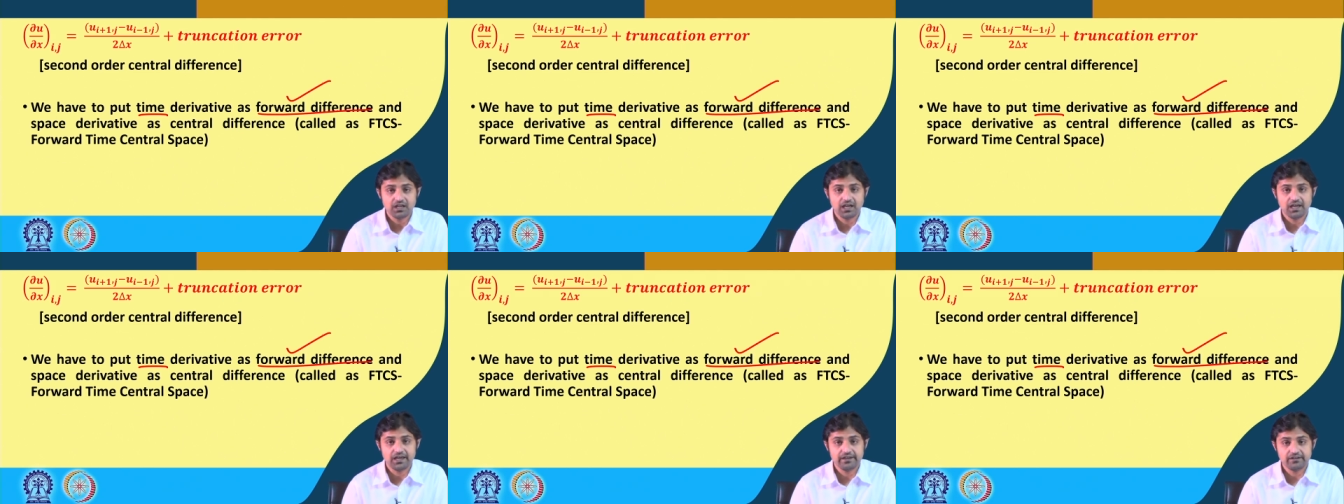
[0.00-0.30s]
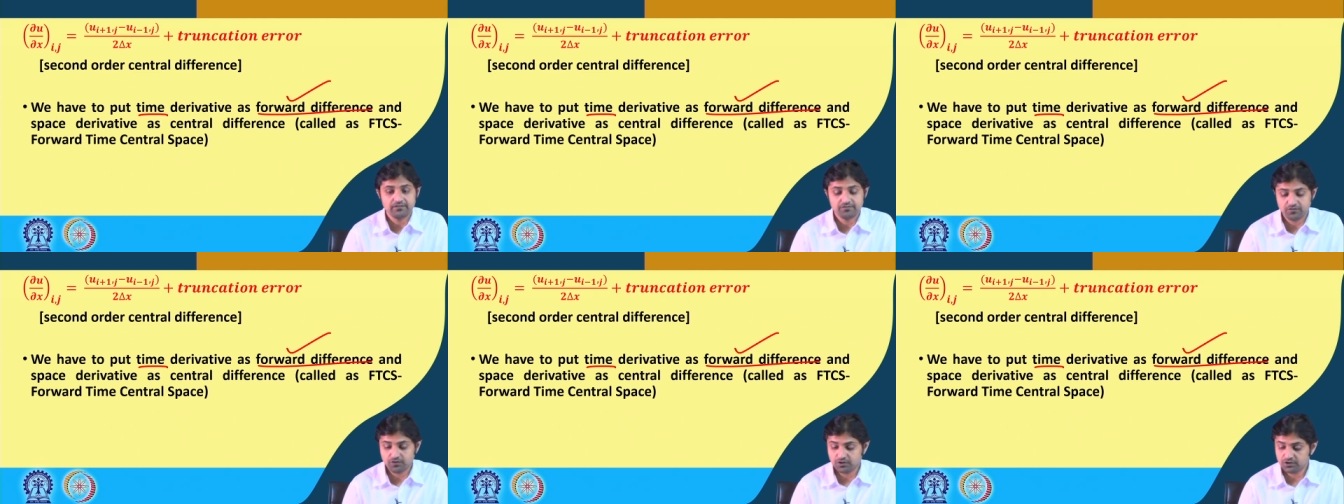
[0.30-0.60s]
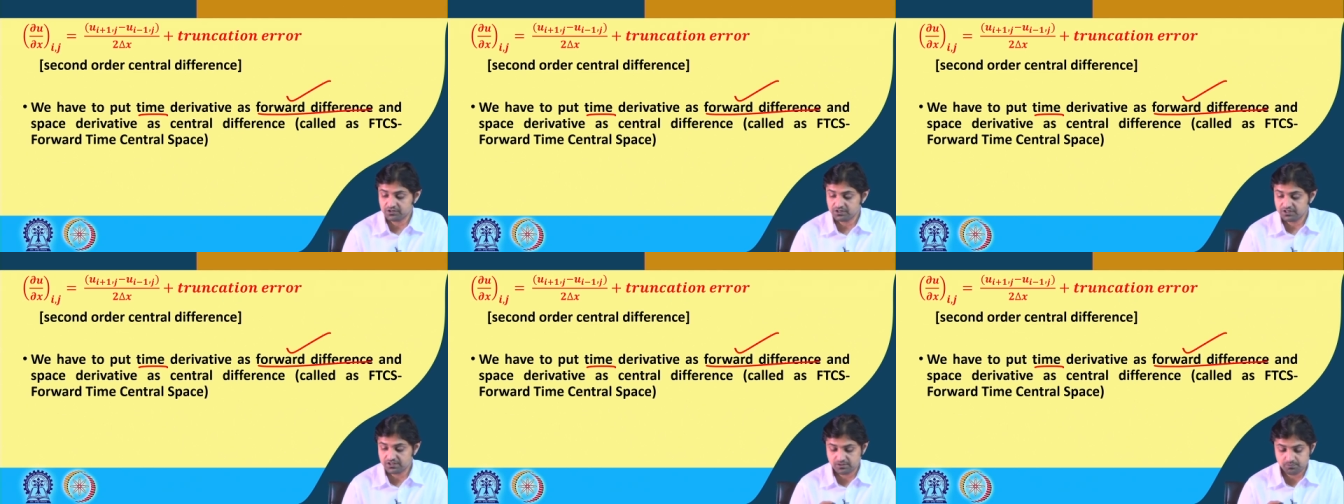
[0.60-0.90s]
and for
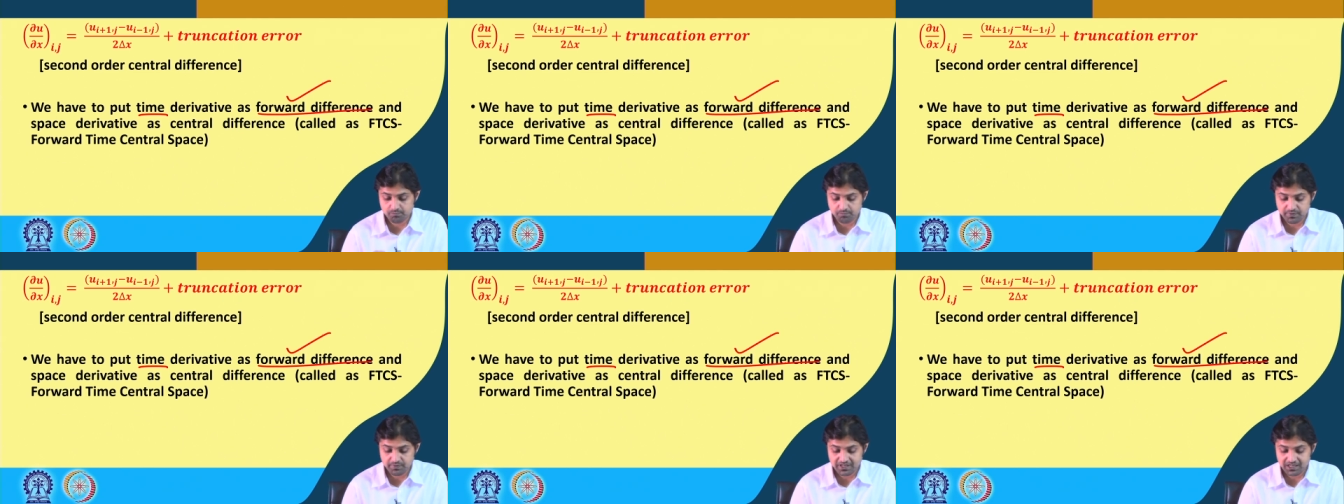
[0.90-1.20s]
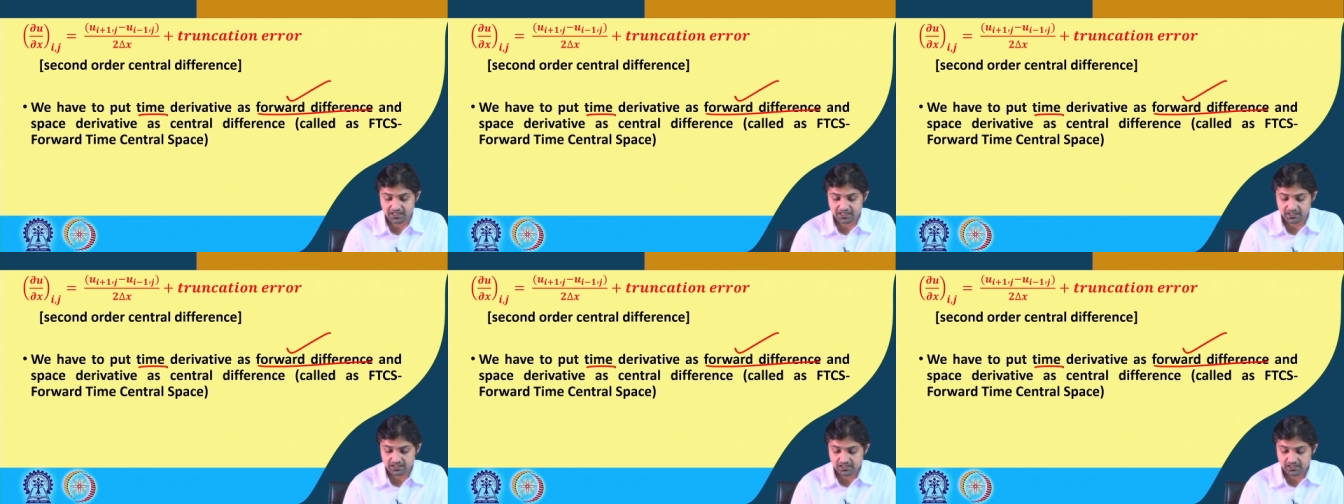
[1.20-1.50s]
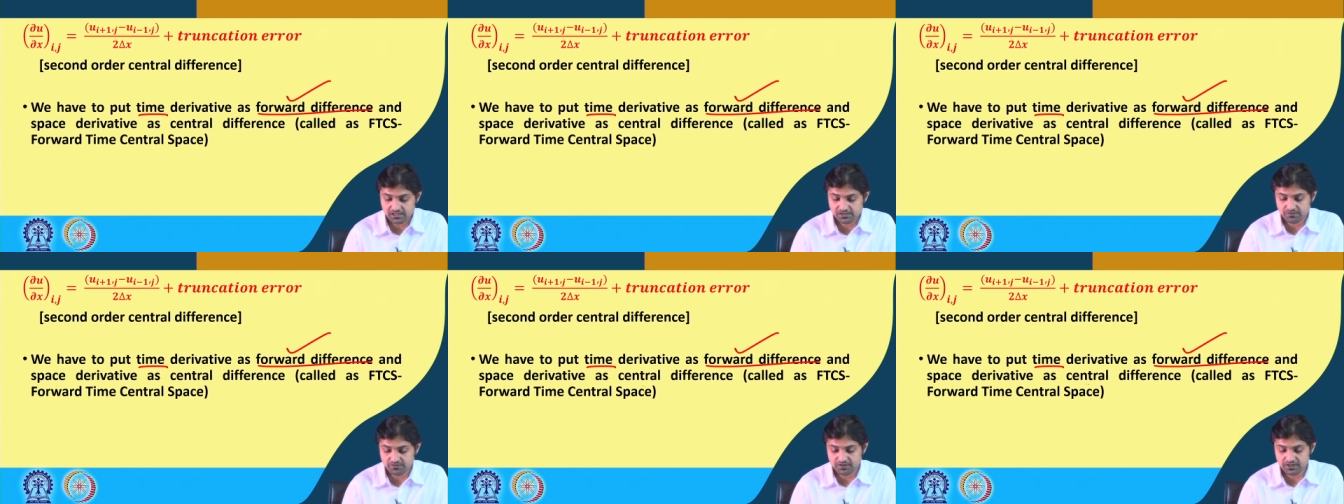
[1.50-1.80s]
the
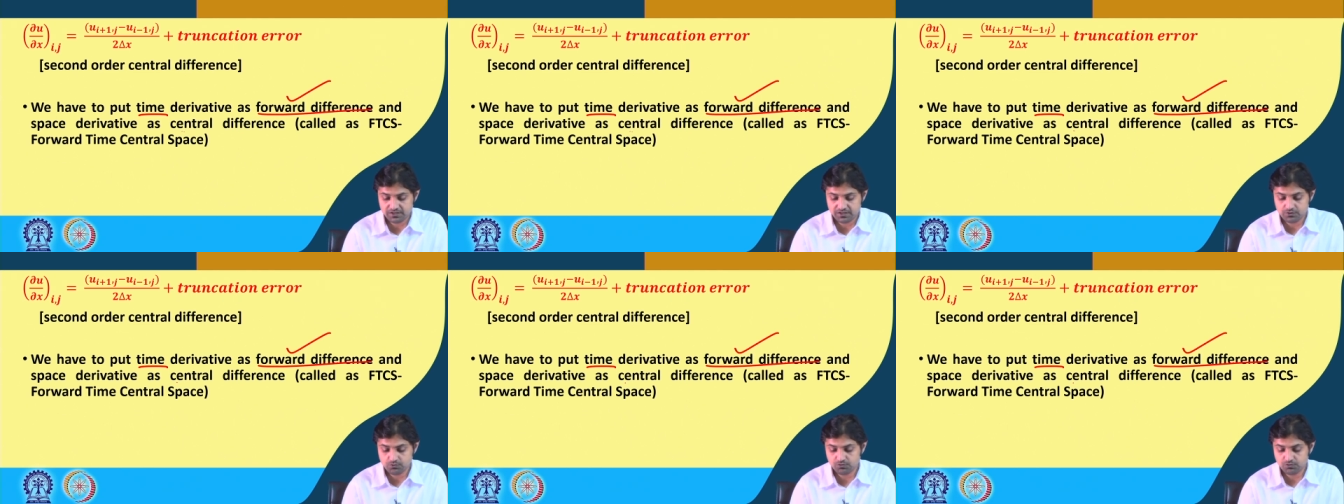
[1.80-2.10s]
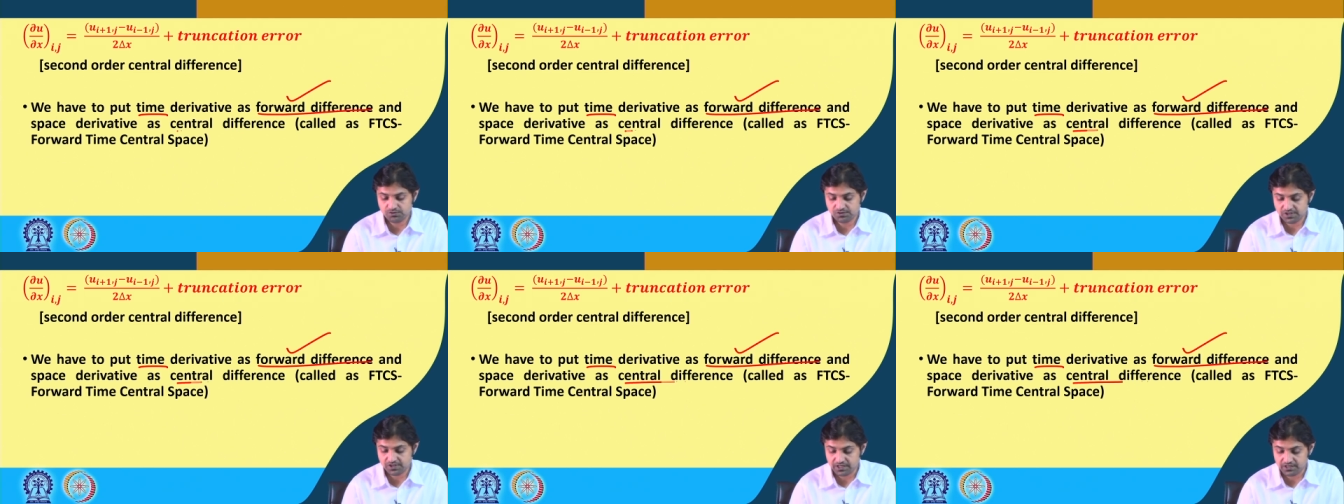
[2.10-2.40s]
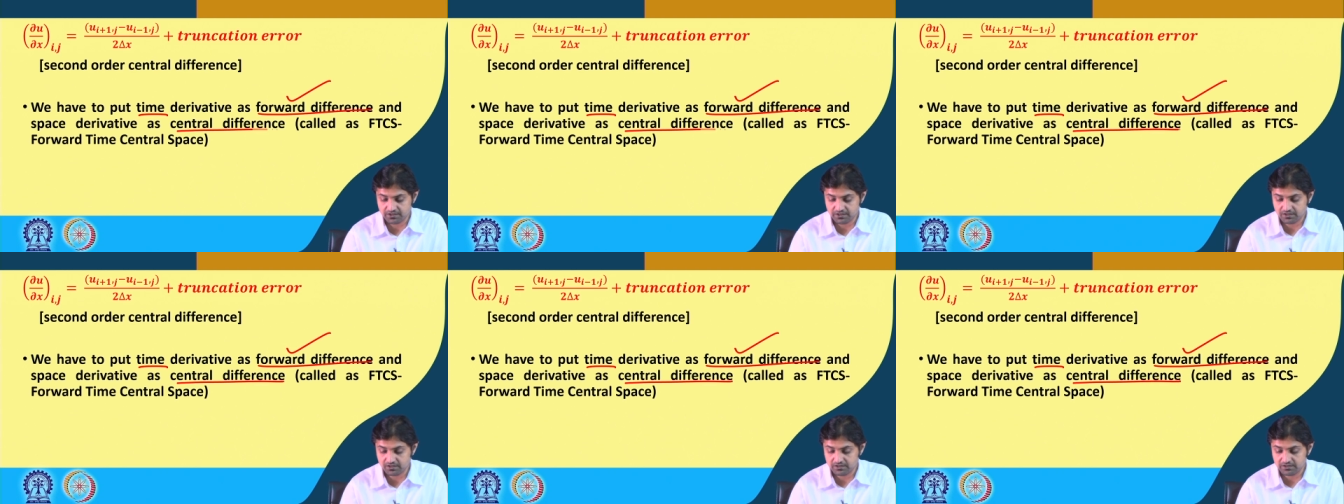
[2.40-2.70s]
space we use
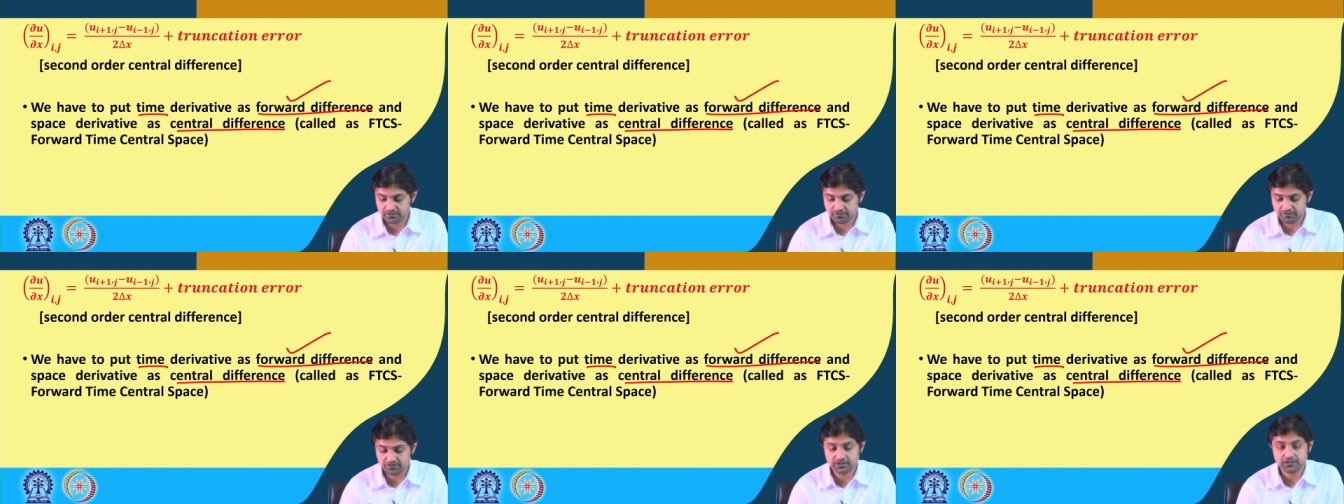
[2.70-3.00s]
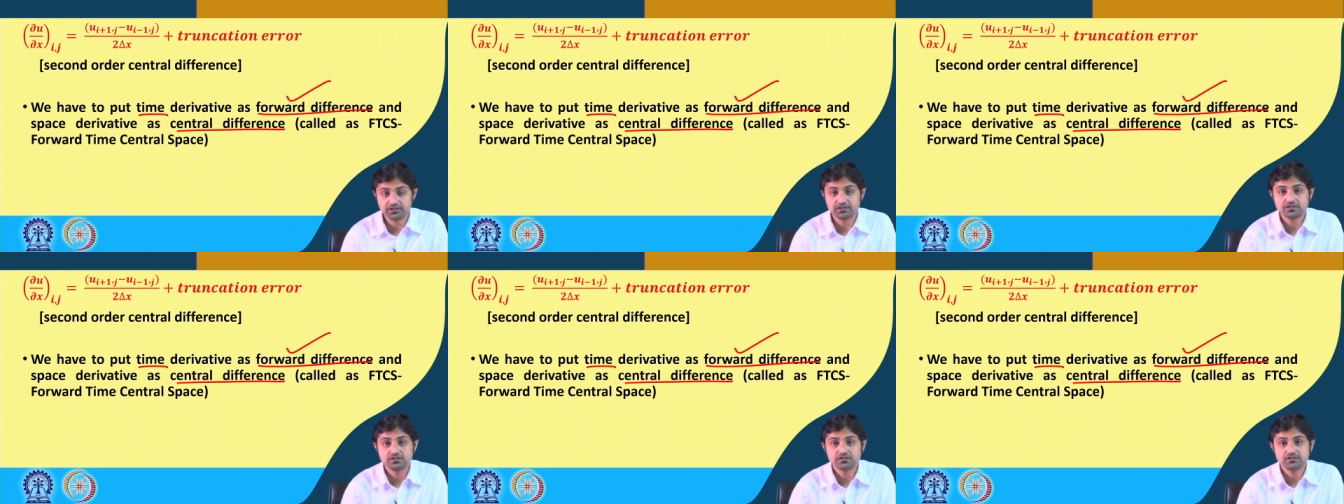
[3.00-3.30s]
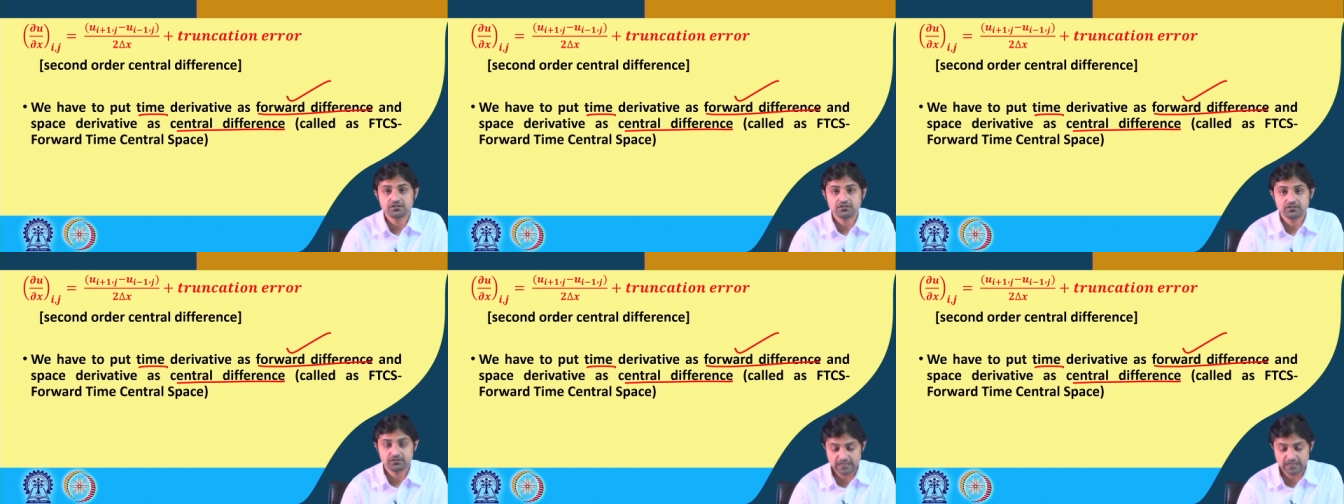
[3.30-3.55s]
central difference